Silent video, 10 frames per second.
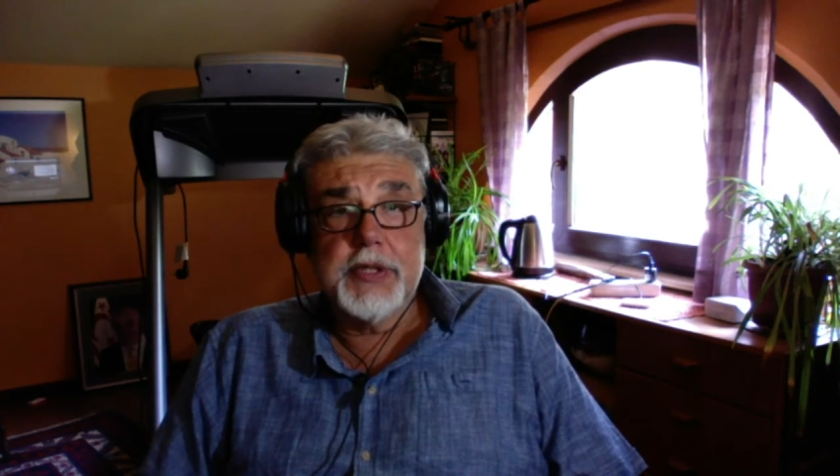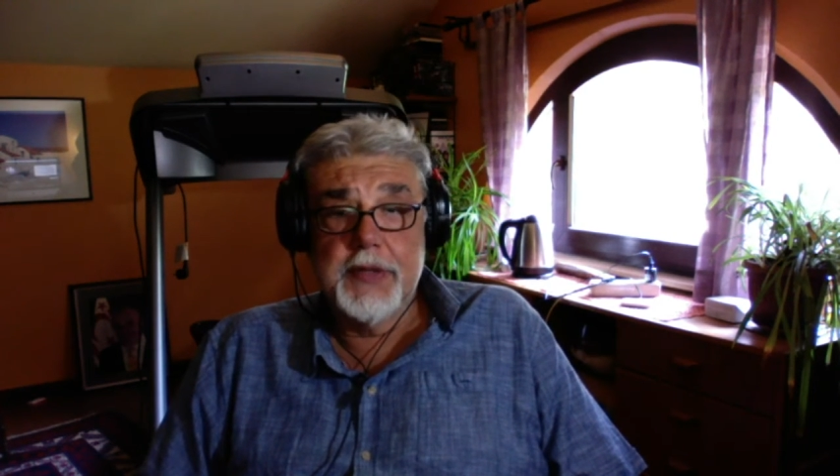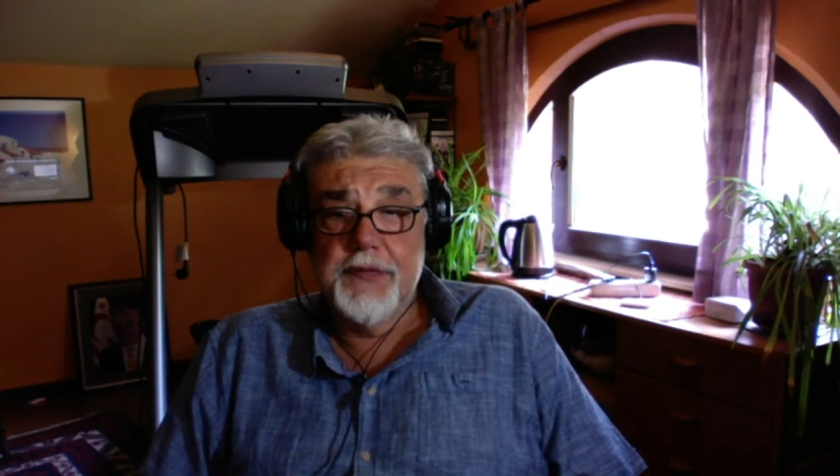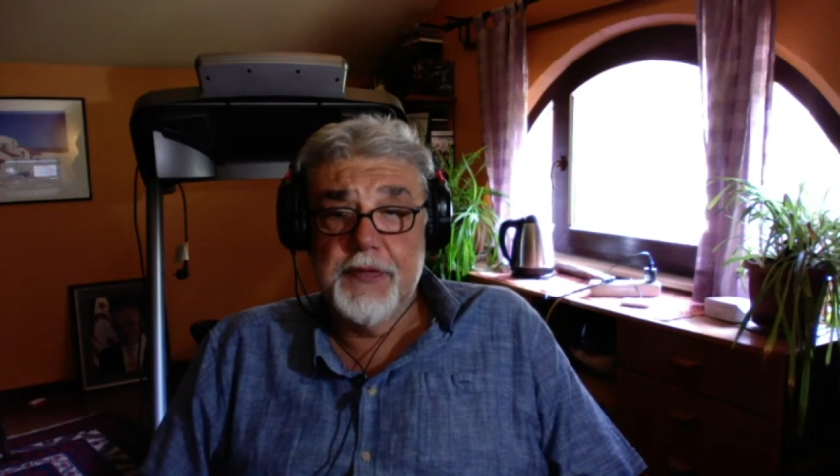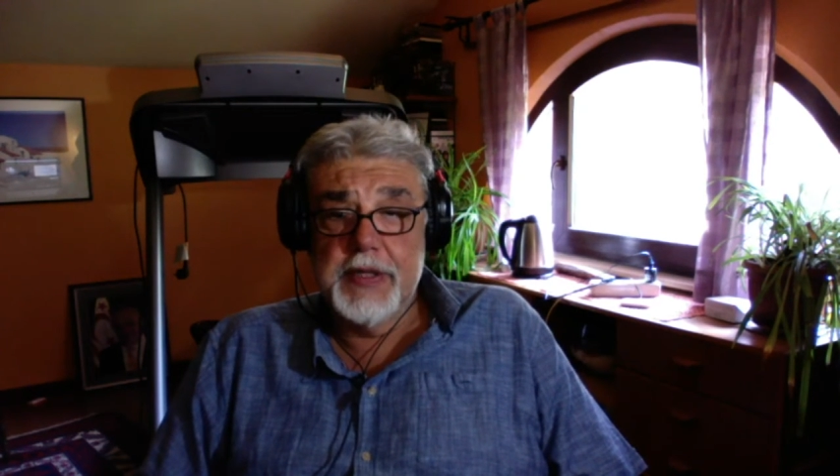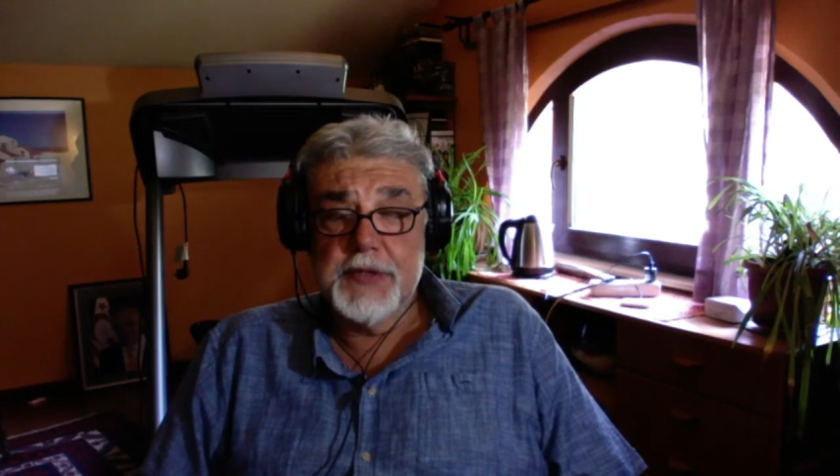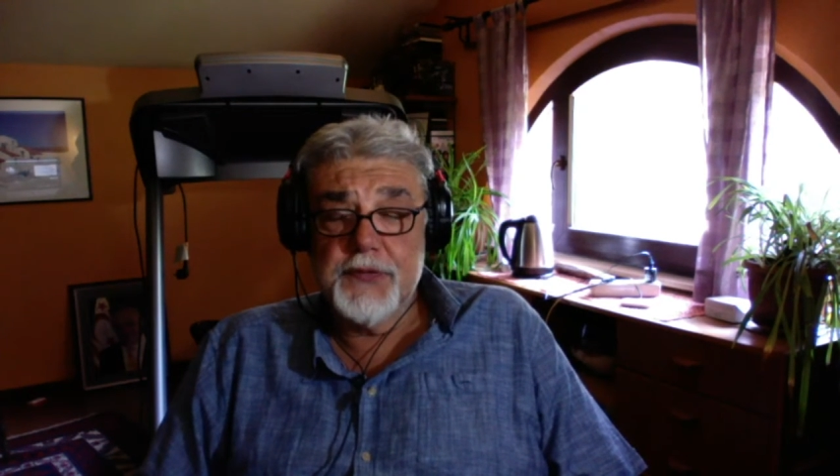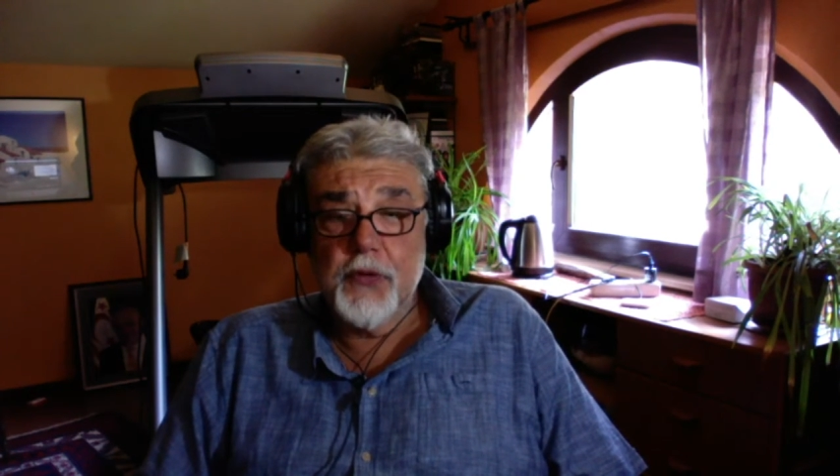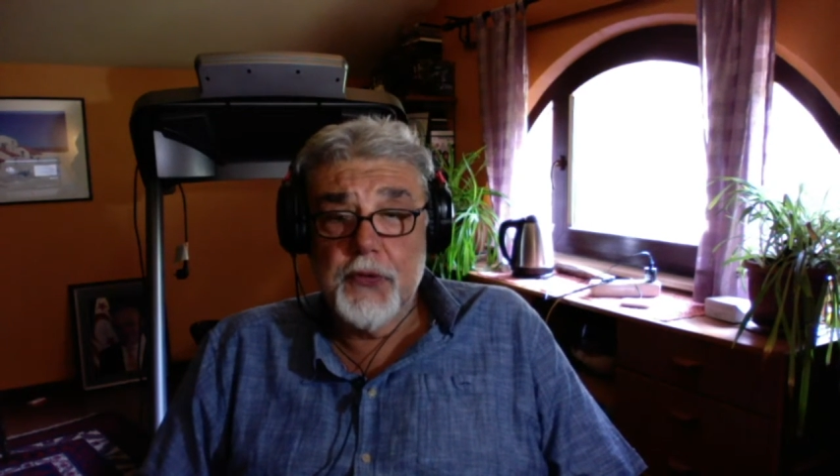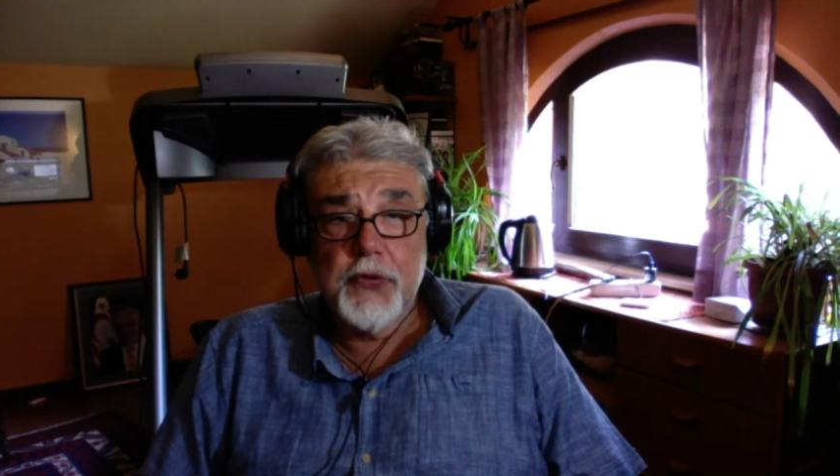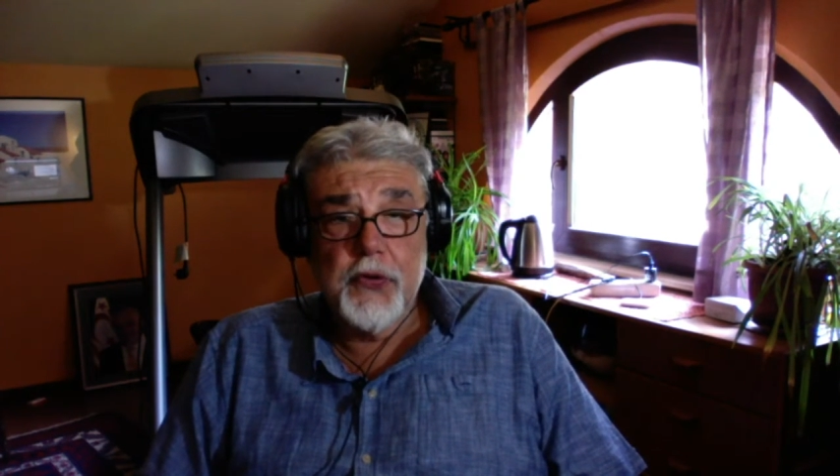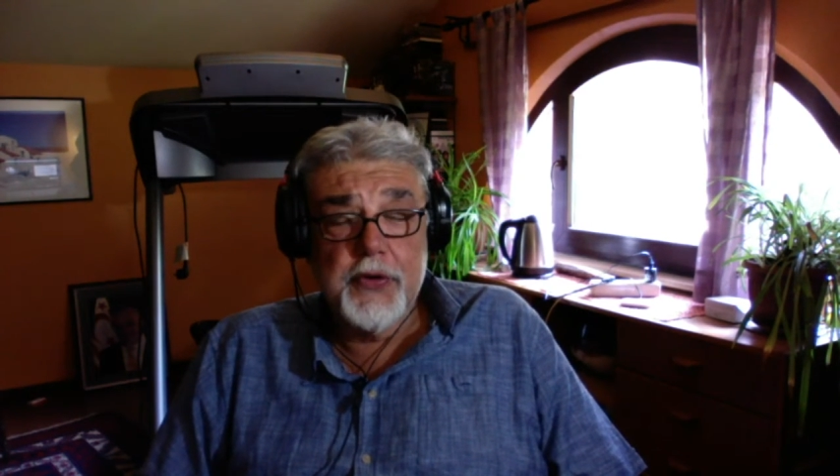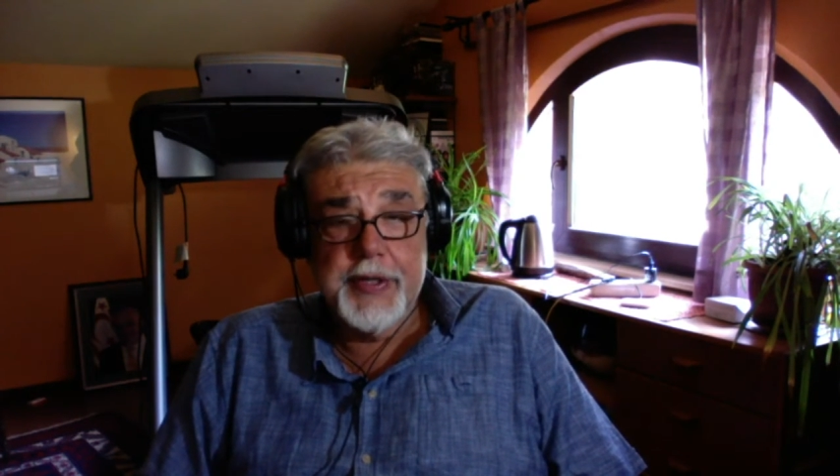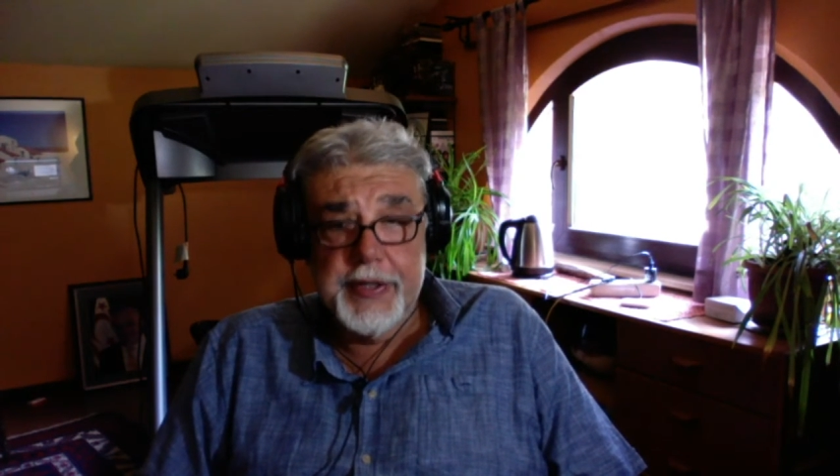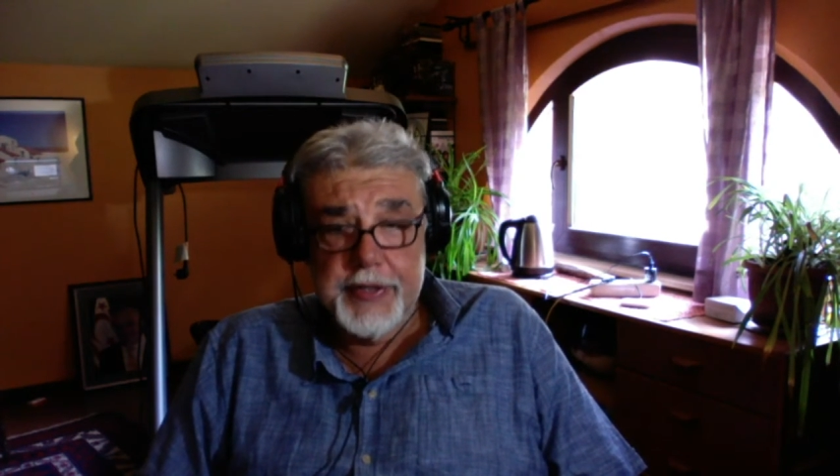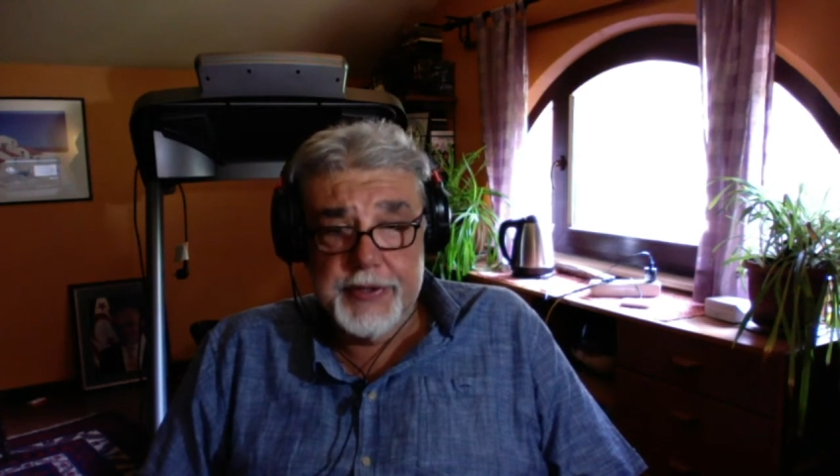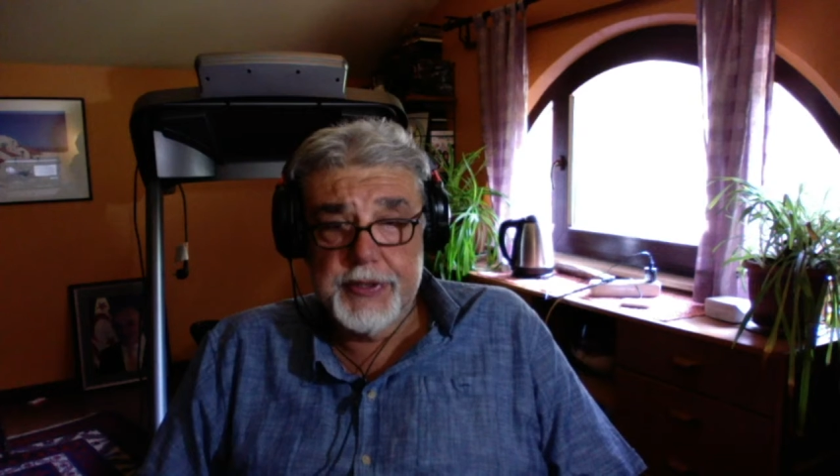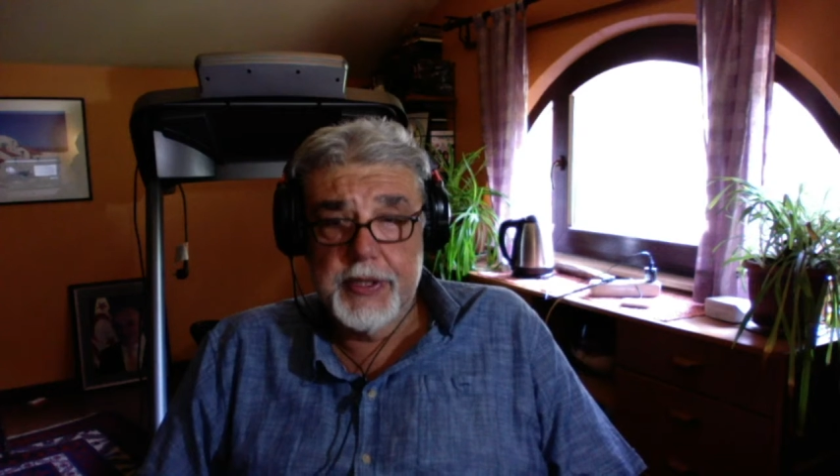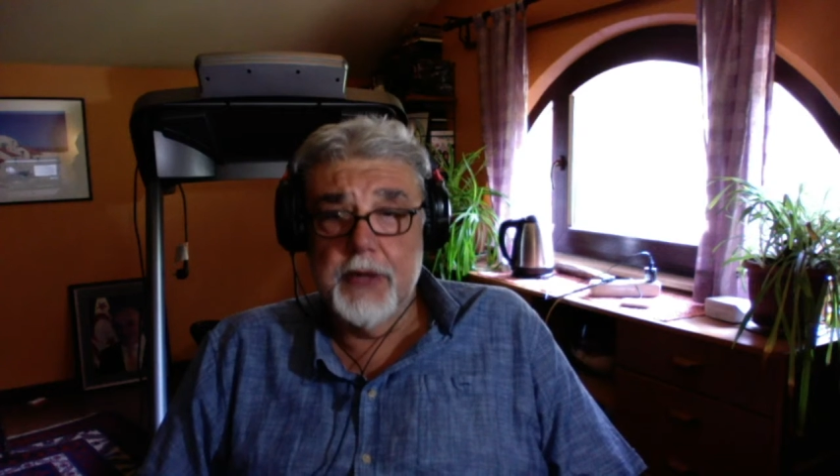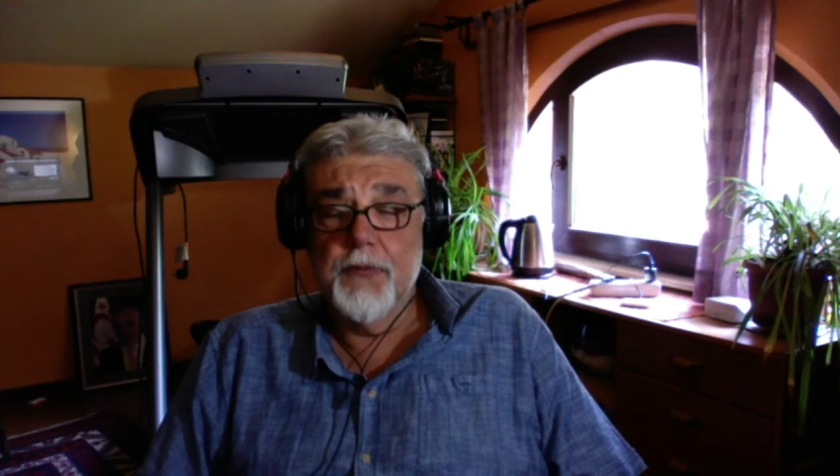affairs for 30 years
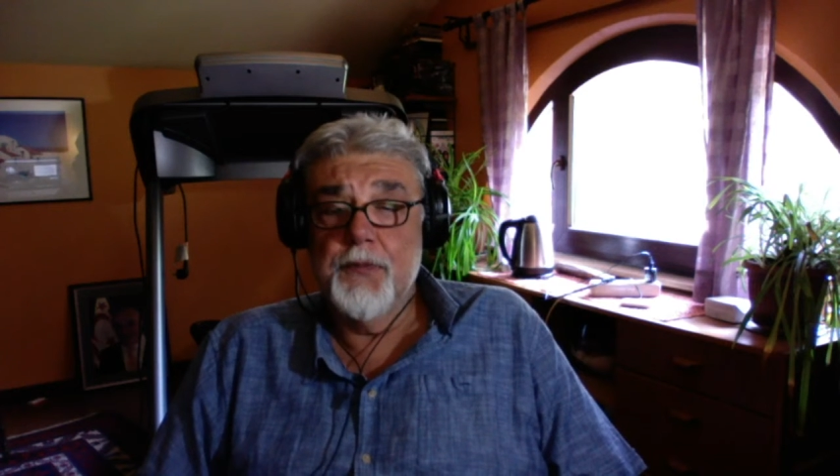now.